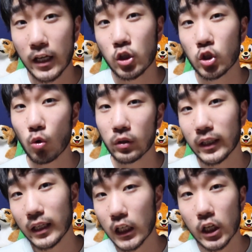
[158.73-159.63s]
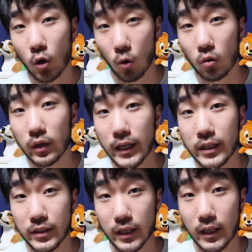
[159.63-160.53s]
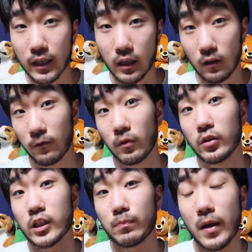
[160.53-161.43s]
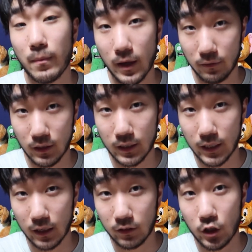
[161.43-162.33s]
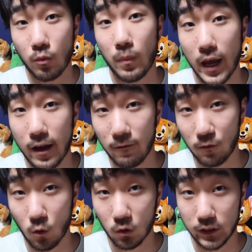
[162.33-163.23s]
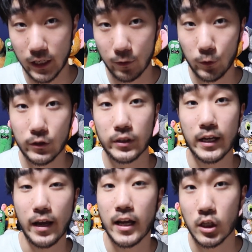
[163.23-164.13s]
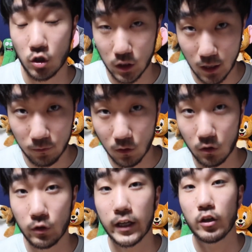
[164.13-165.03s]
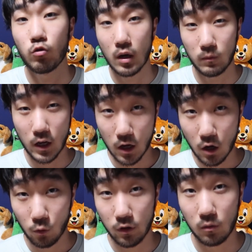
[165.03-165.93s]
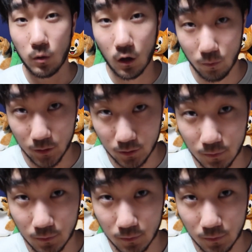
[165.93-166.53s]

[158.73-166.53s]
And shoki-hyo is a first payment, yeah, that you pay for the real estate agency for hooking you up with an apartment.